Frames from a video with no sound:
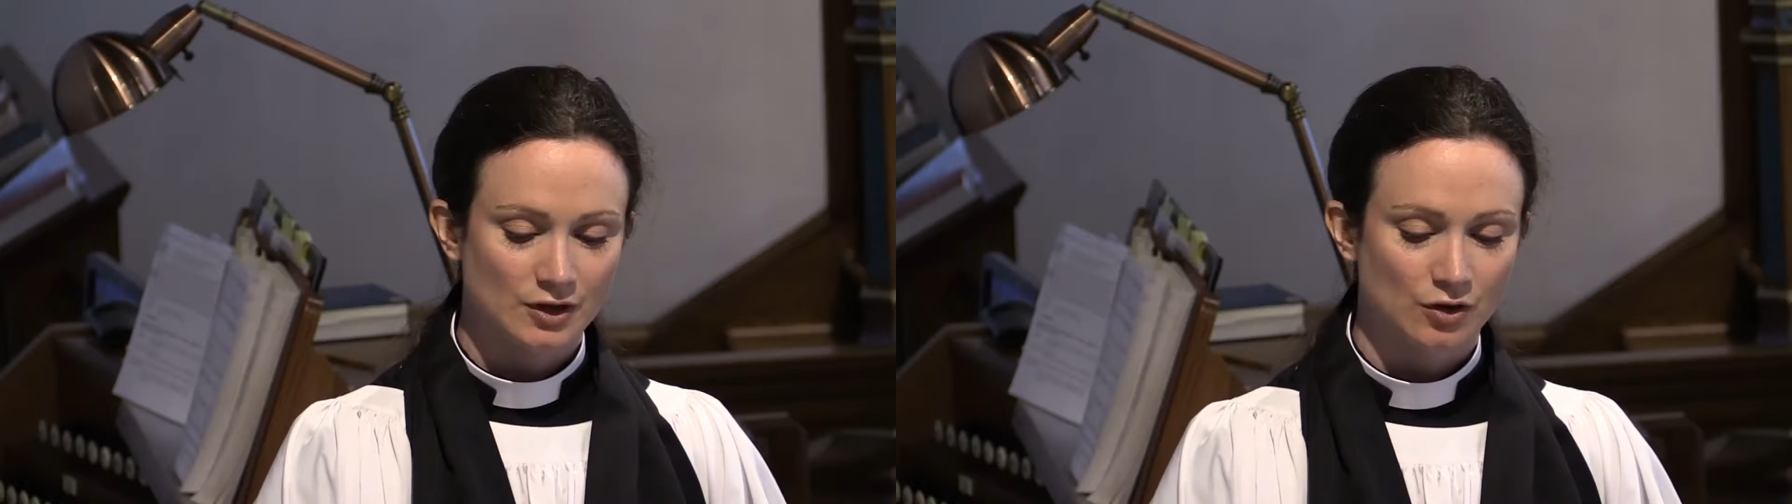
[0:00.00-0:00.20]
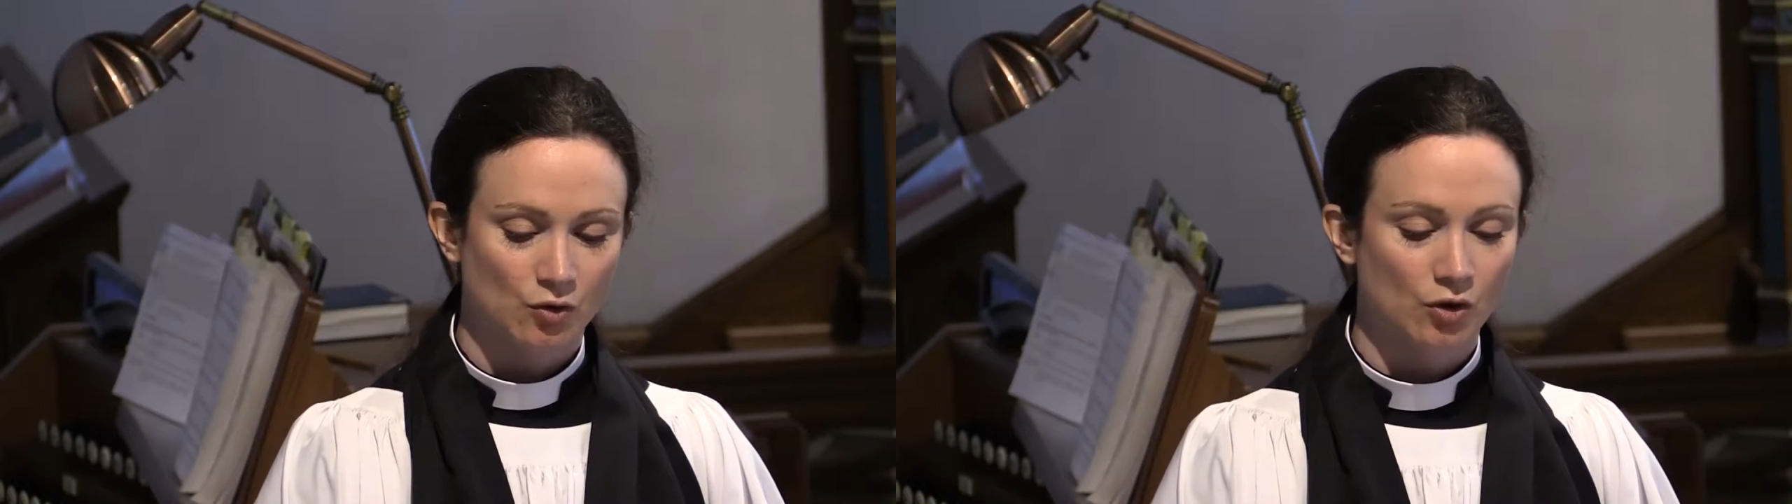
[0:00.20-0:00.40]

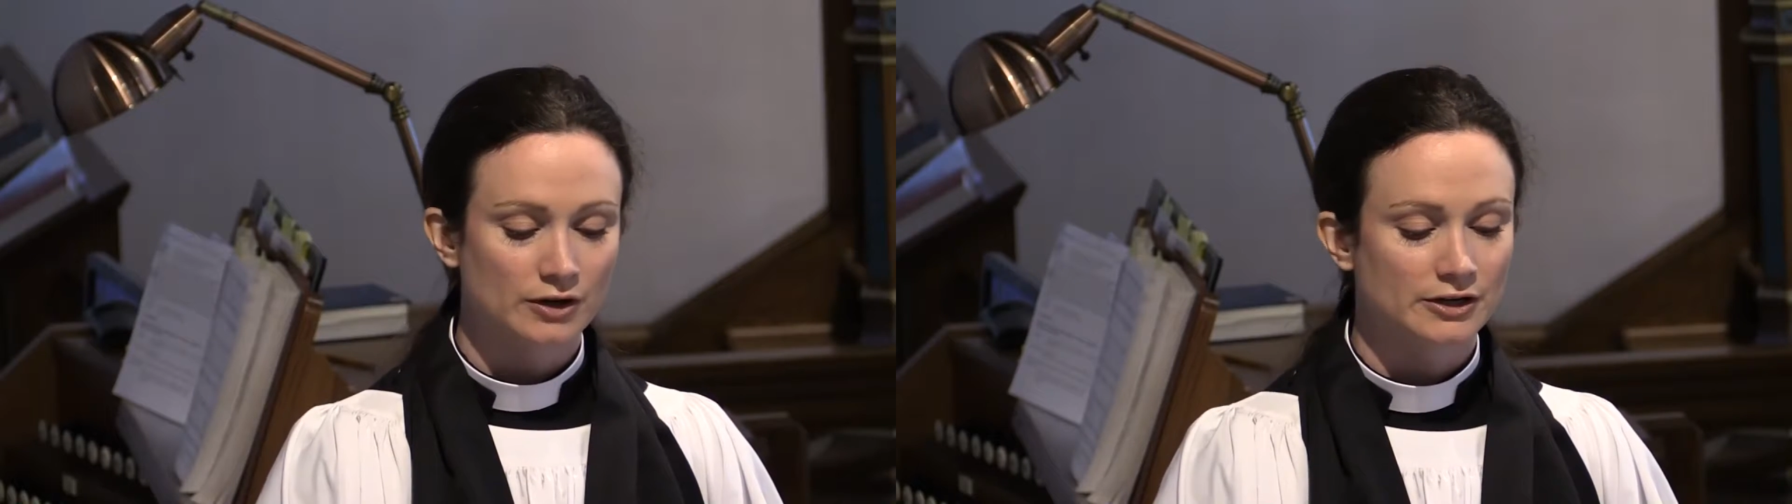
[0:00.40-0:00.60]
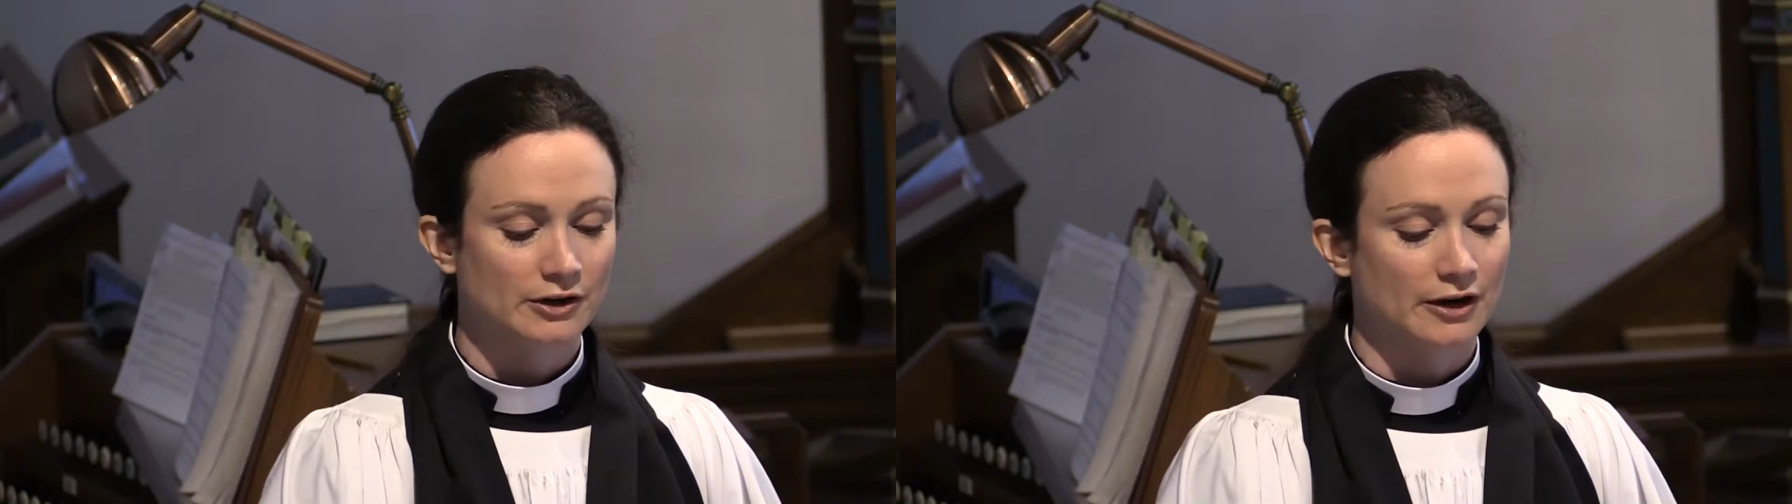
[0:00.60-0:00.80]

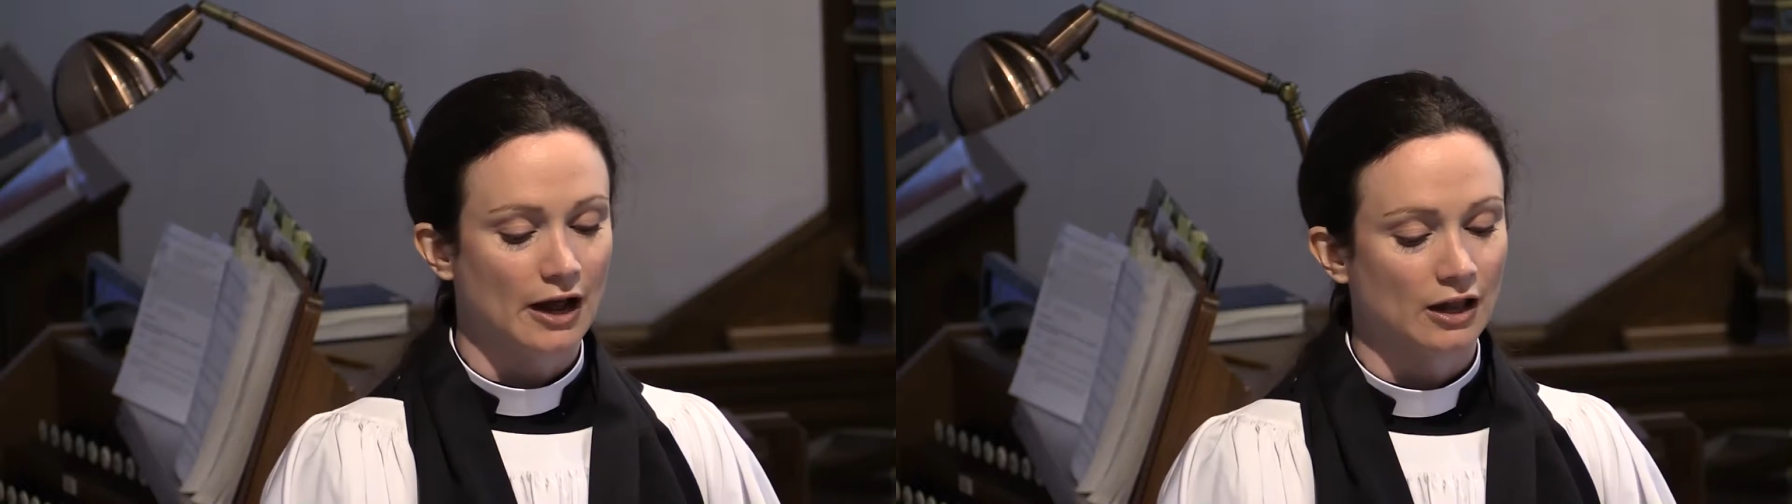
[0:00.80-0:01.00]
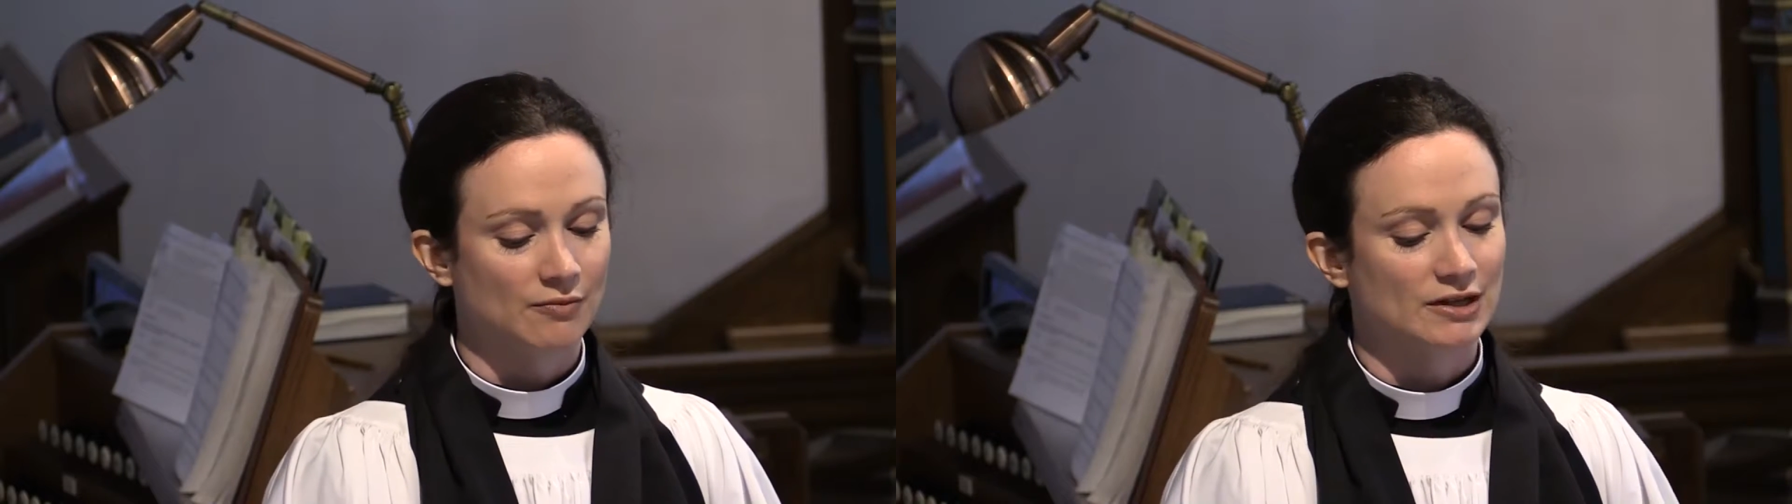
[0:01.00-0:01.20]
Ordinary
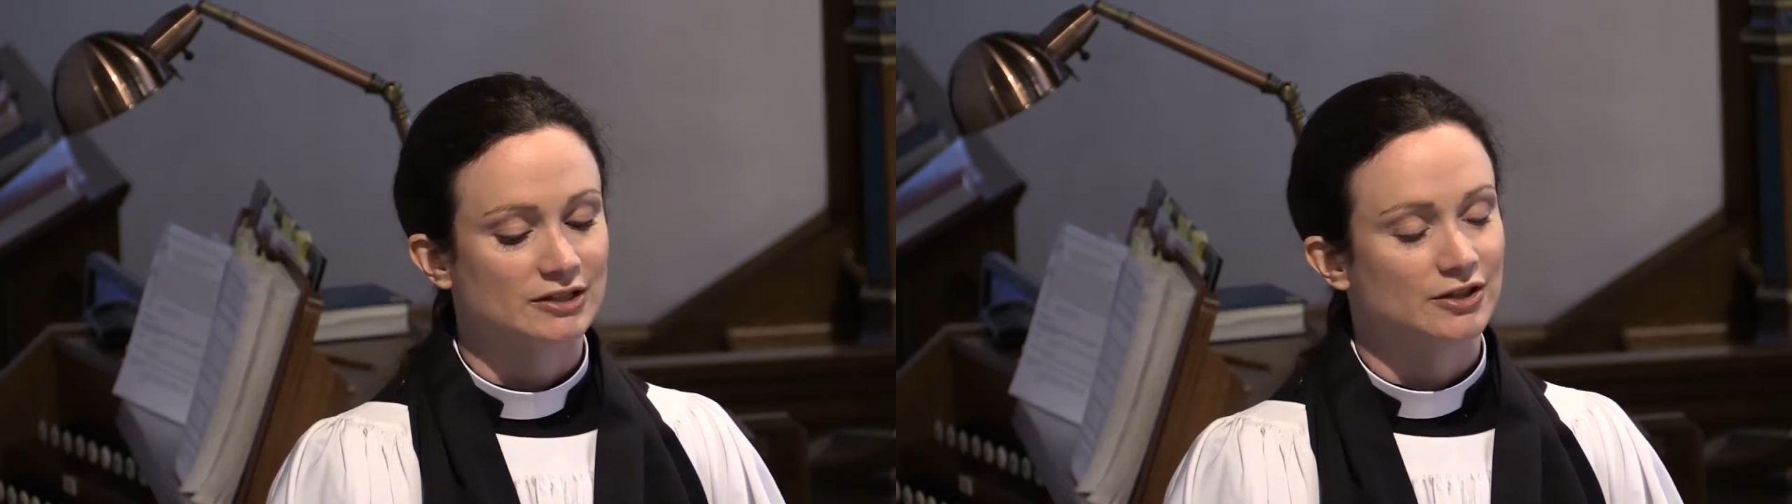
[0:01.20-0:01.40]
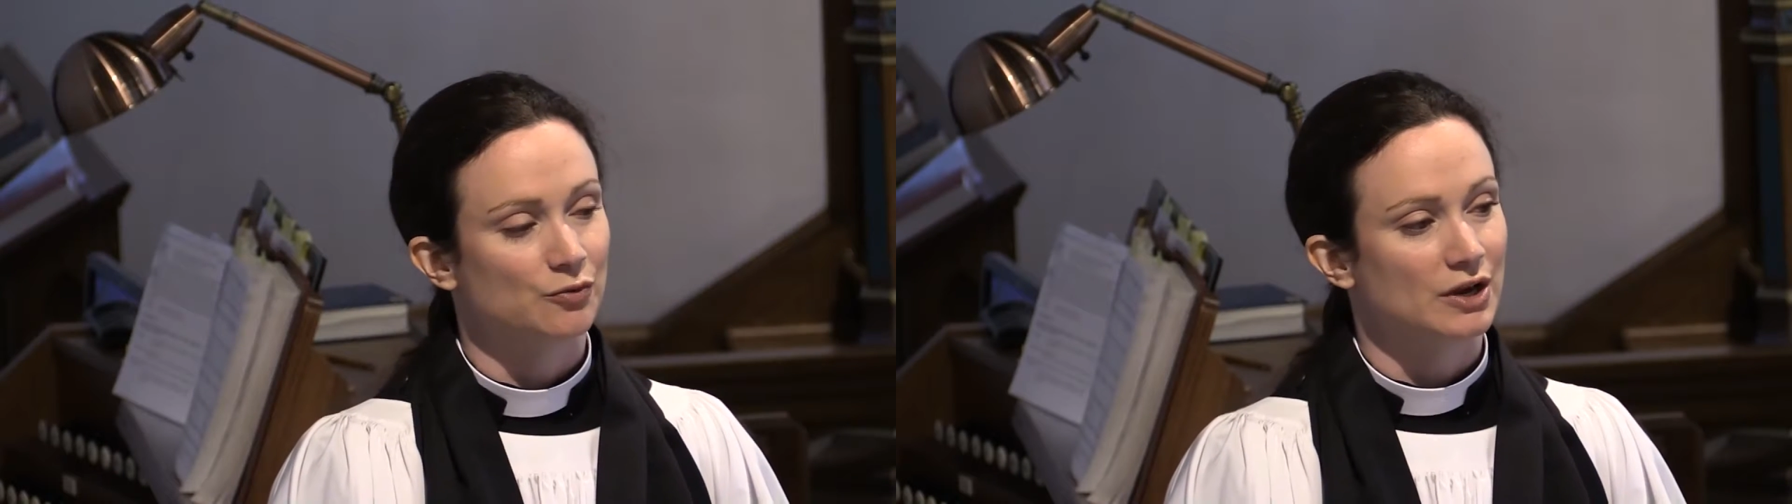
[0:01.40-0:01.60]
elements
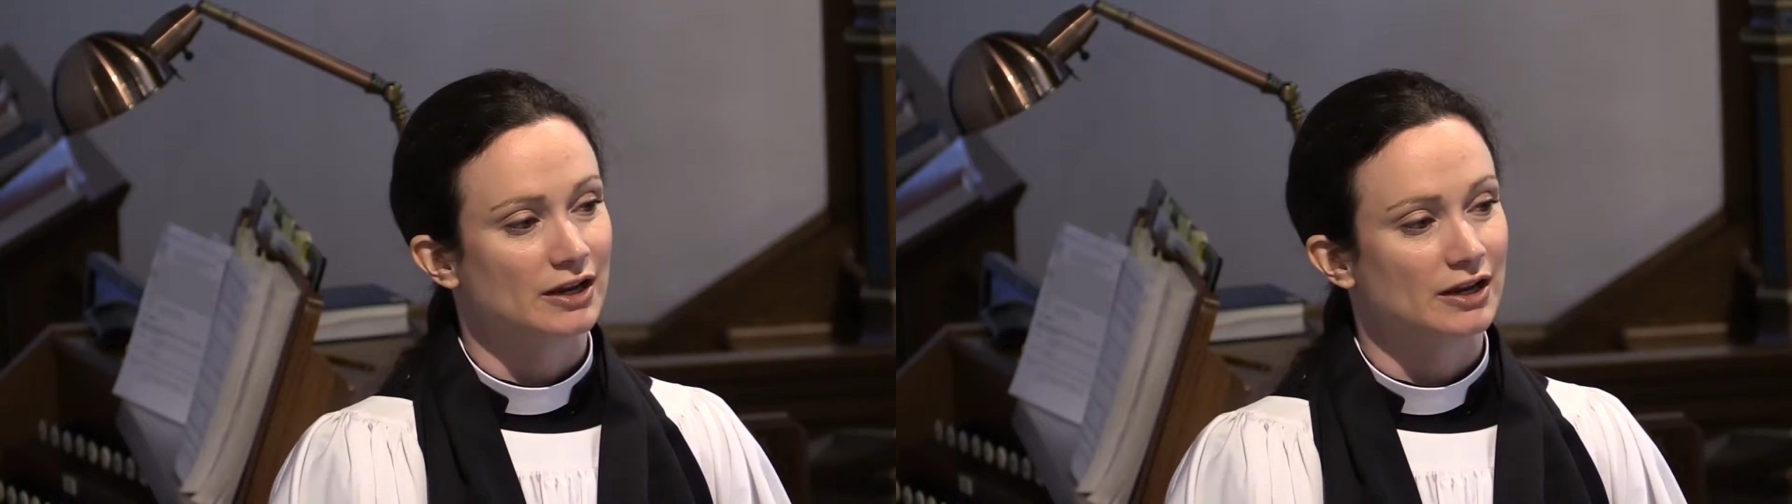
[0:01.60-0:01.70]
that we